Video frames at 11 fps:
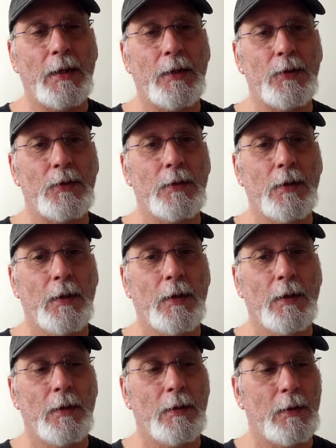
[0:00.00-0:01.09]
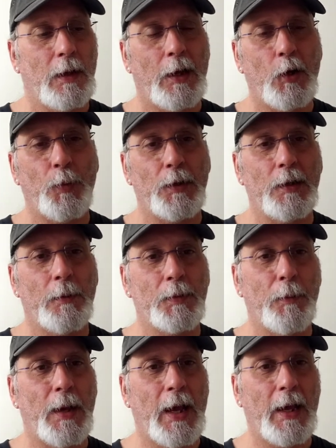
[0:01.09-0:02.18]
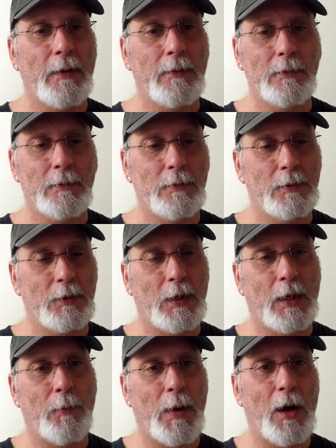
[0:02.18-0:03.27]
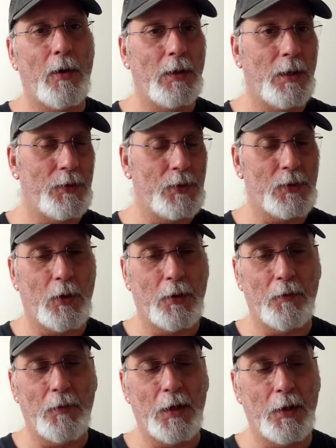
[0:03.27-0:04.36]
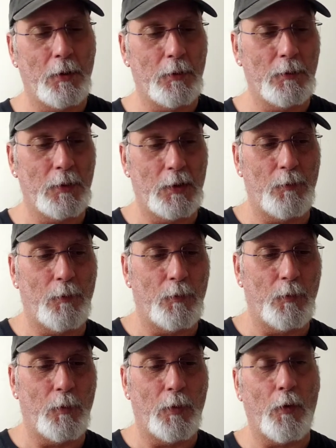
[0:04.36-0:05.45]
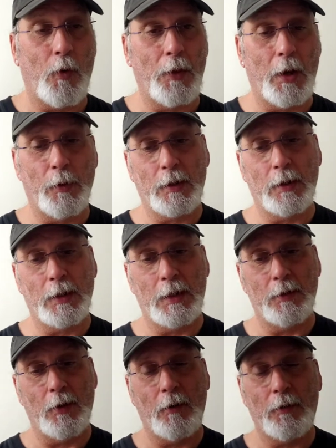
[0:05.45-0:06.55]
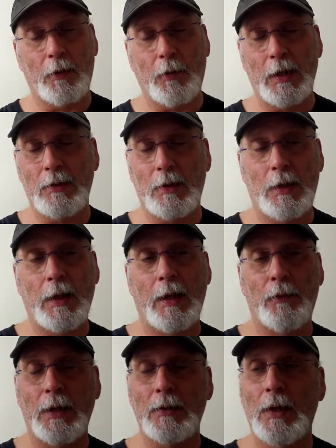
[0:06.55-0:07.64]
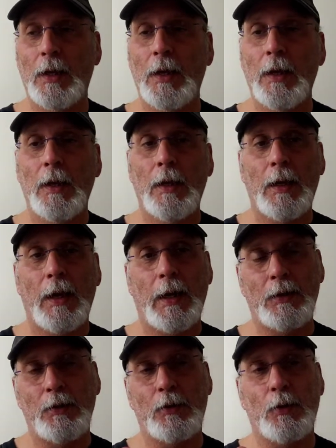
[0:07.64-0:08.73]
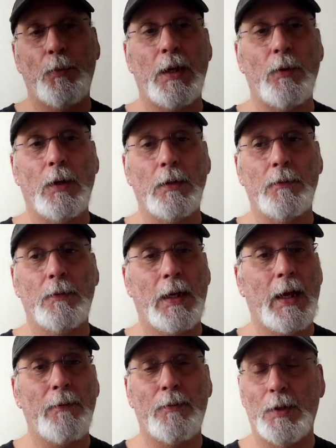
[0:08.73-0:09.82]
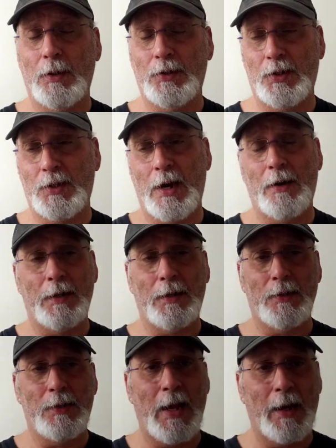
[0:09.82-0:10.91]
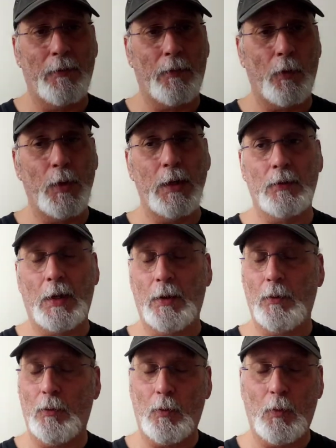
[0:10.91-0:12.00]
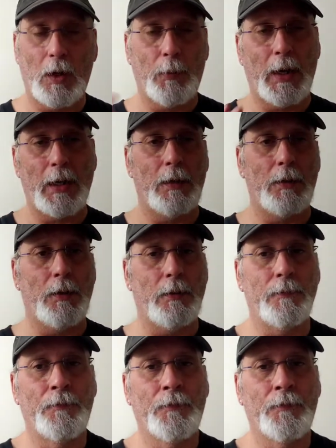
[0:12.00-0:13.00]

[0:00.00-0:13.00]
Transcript: it is I opened up the bag, set them out, as you saw in the video, before they were cleaned off or rinsed and then rinsed. And I took the big one, and I've been staring at this tank for weeks like, what am I going to do?